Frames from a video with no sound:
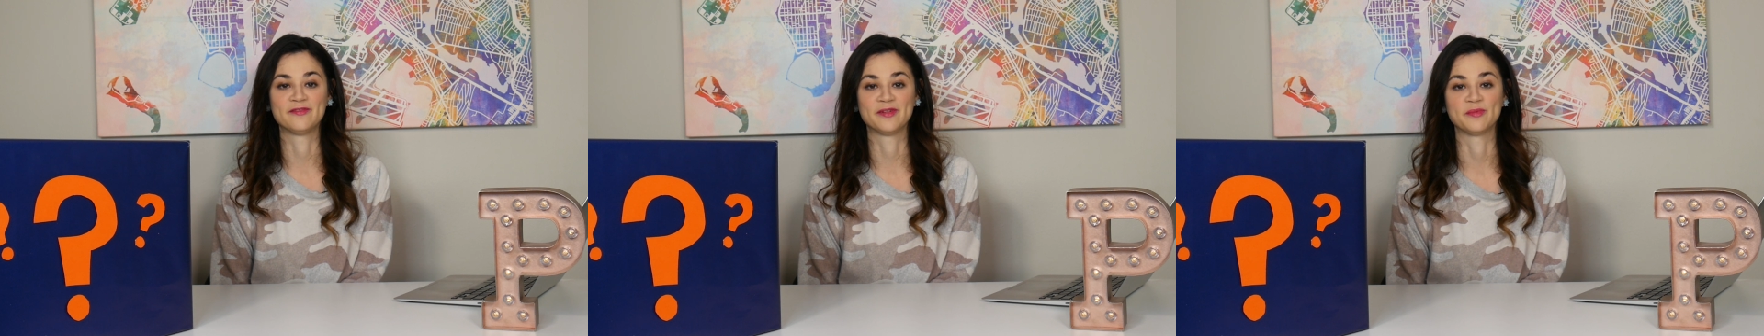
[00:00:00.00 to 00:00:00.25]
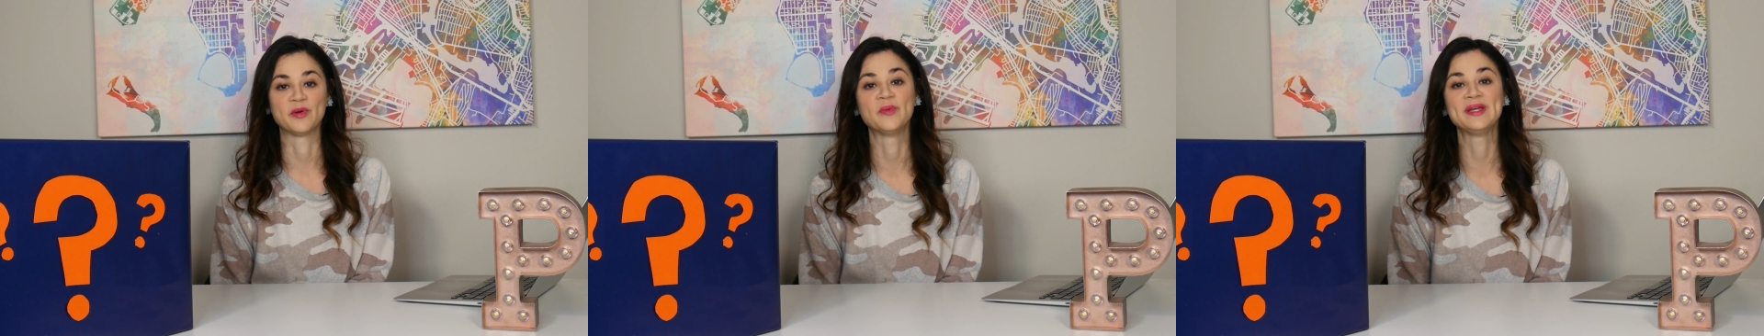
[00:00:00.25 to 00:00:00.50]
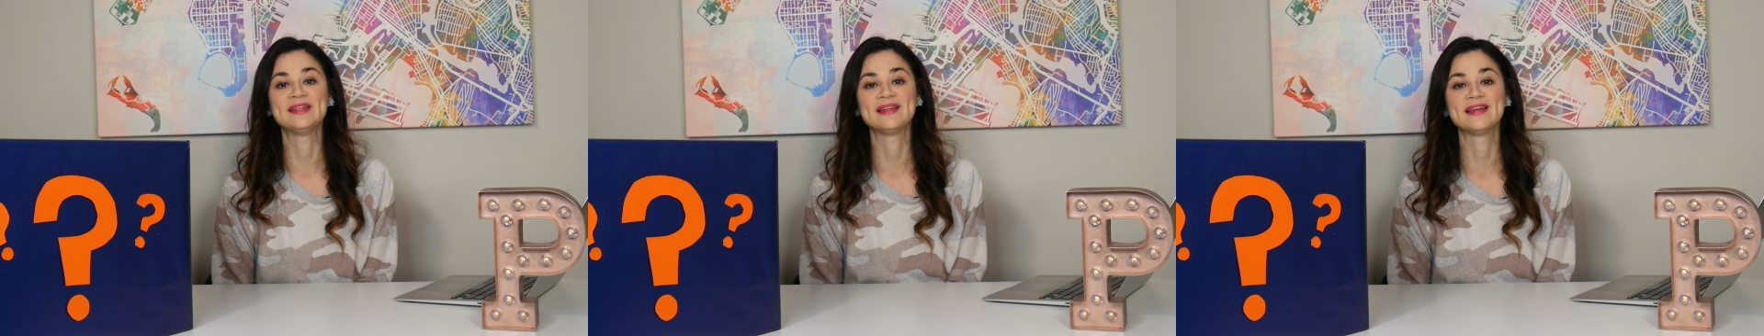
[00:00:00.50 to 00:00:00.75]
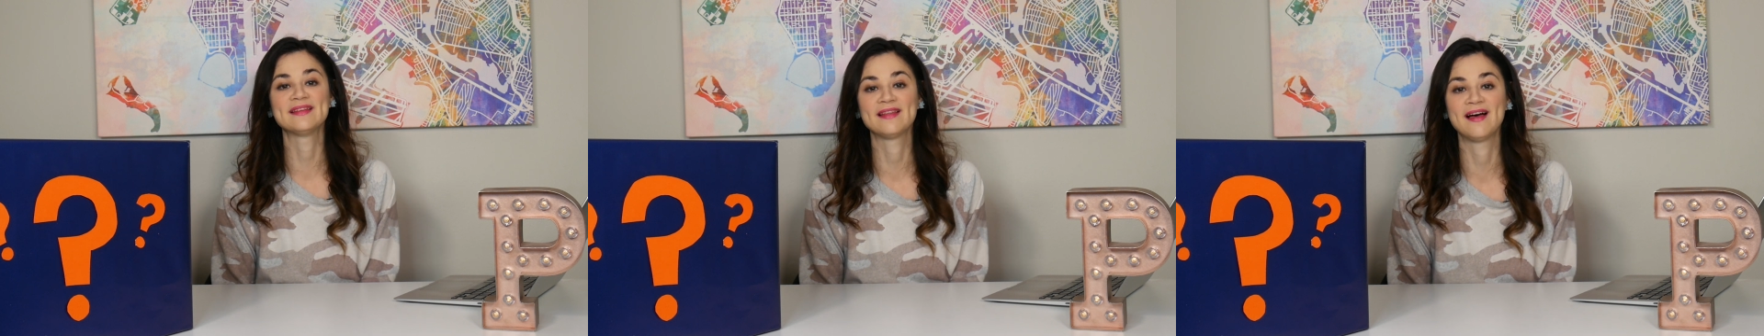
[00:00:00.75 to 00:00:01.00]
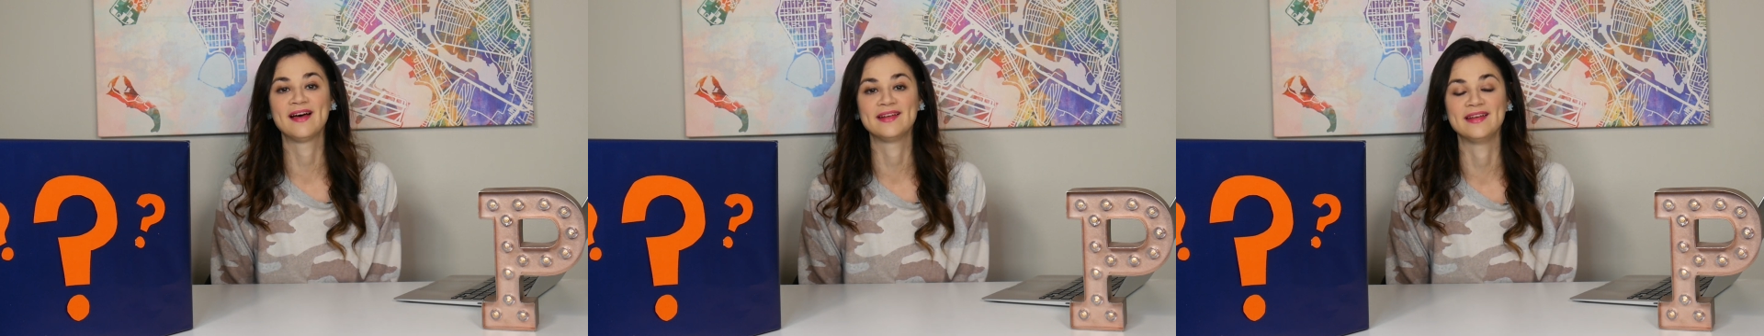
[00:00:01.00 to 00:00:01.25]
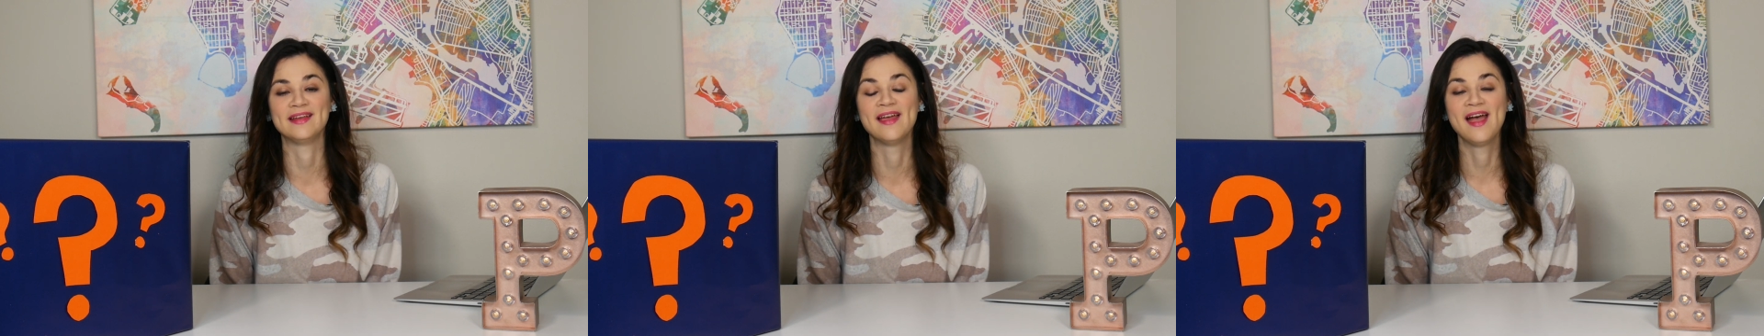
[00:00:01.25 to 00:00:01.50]
from Queen
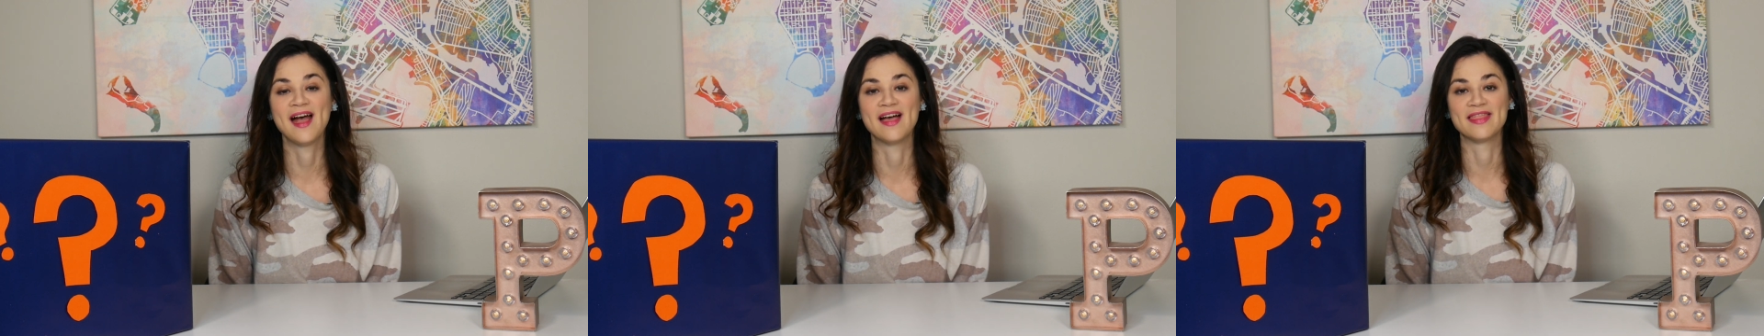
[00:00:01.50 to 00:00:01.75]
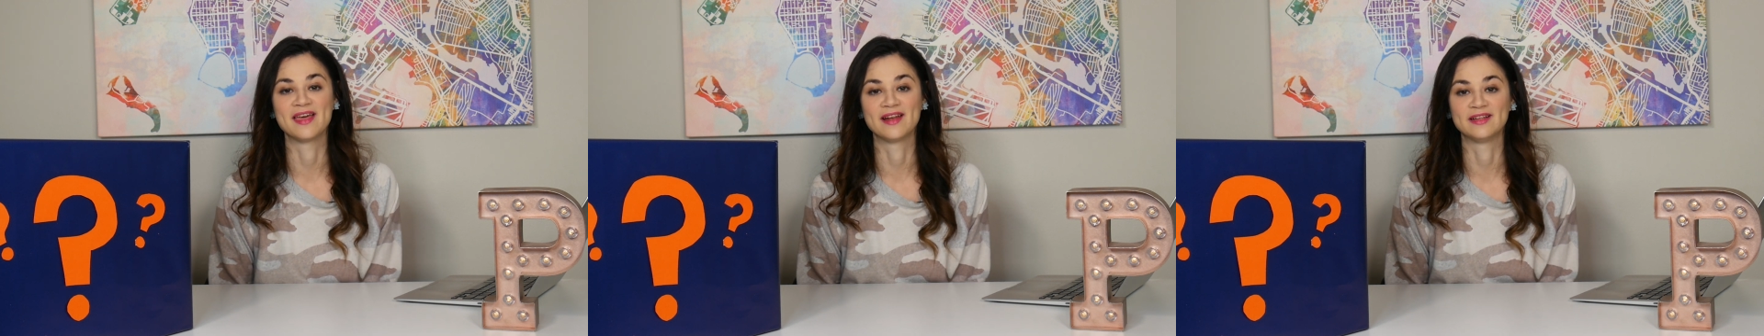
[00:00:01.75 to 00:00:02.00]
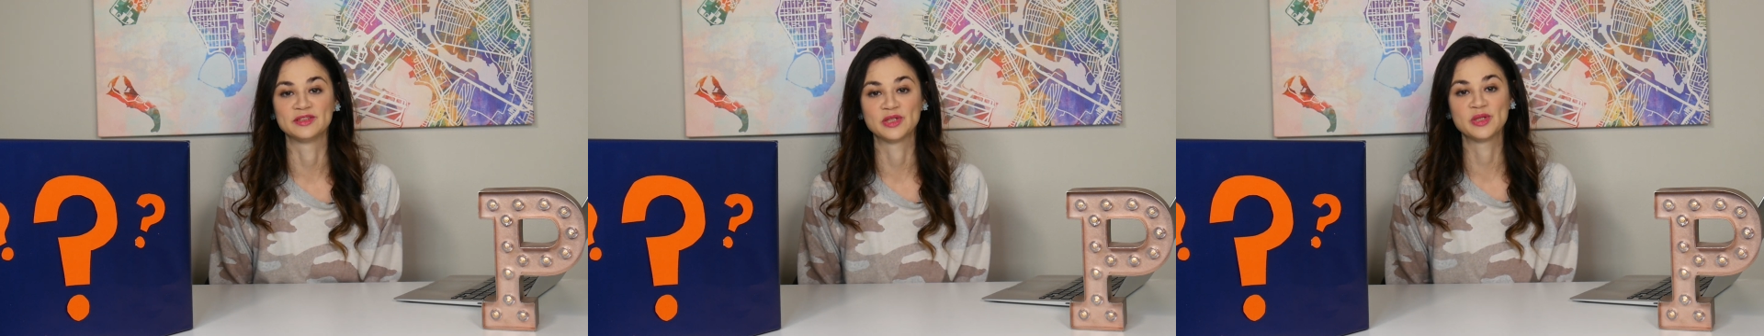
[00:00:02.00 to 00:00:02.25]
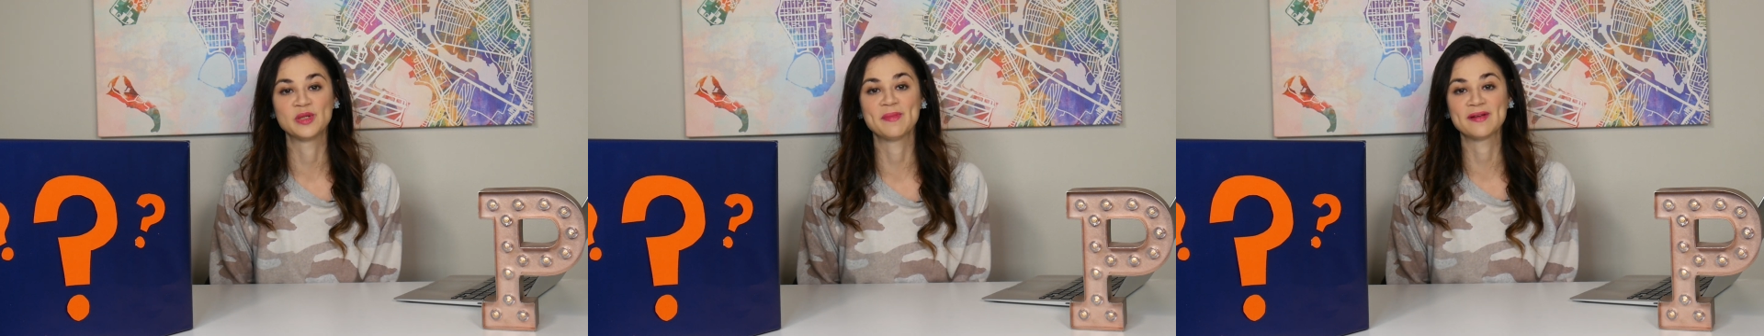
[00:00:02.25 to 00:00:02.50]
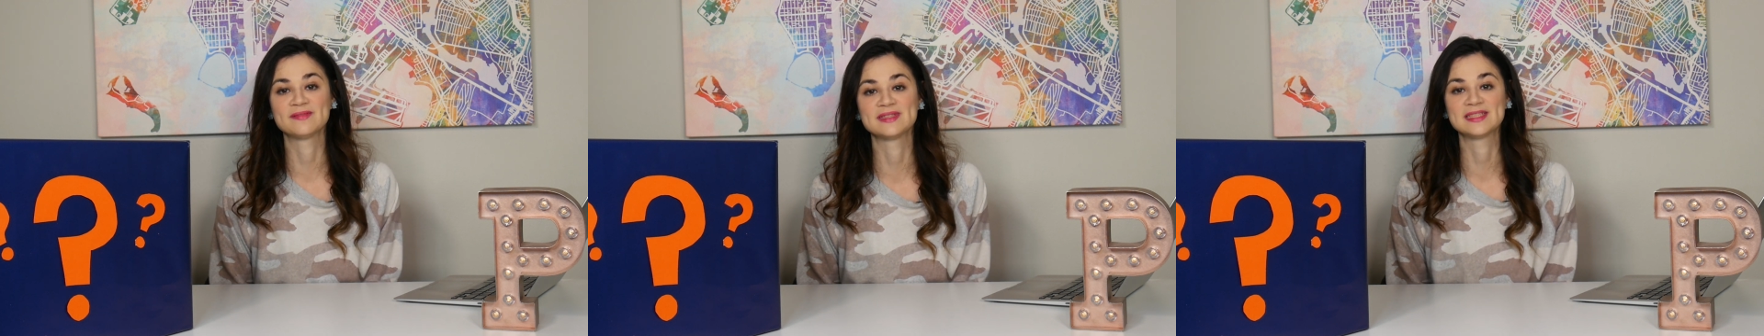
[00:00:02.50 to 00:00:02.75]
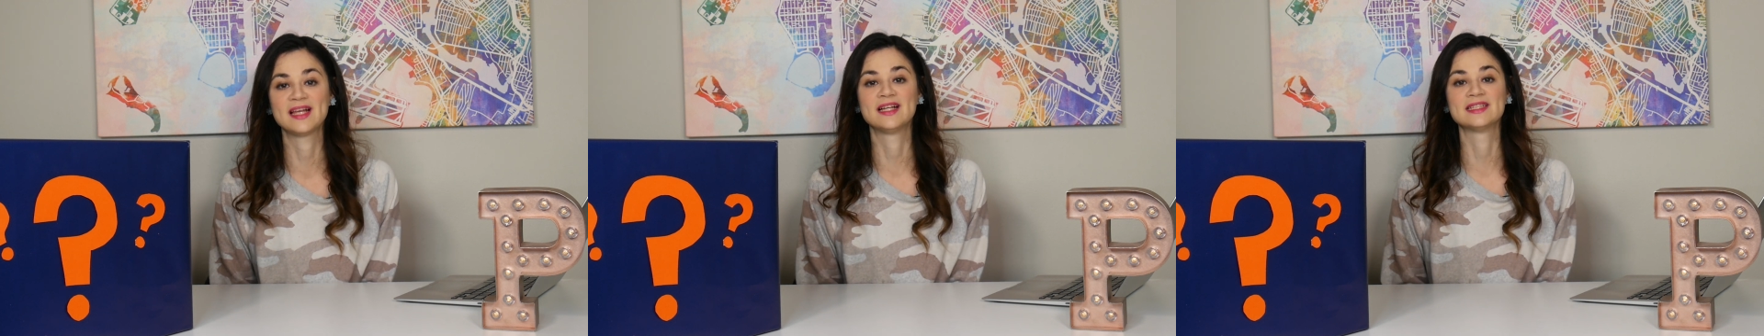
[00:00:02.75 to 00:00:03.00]
Leilani, and then I'll show you my
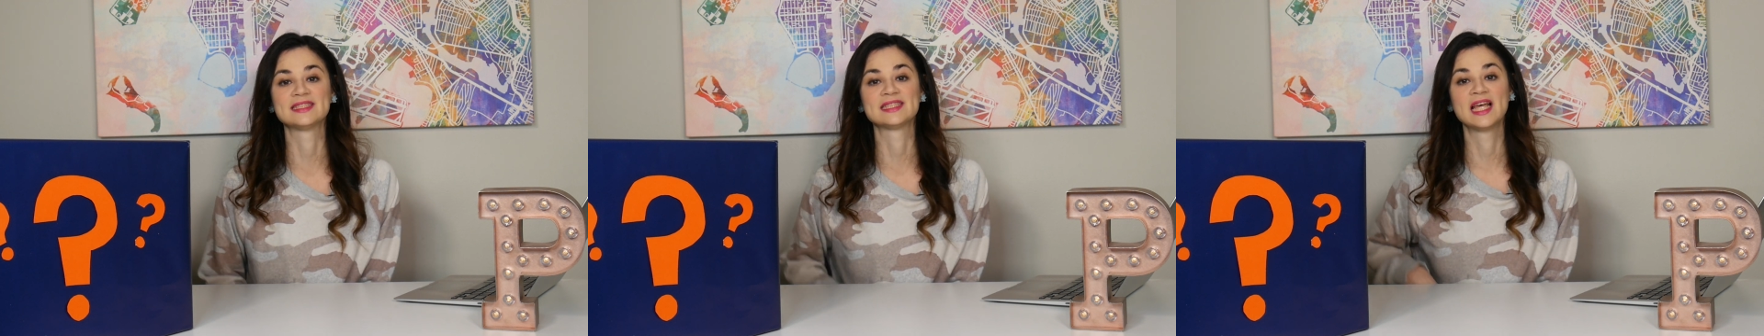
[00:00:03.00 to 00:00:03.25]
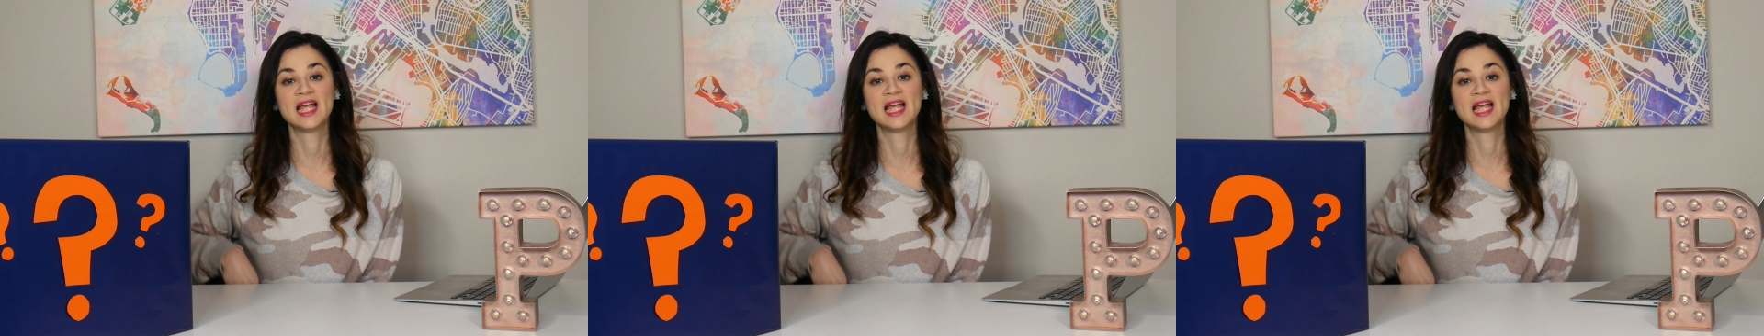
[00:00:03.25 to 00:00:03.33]
results.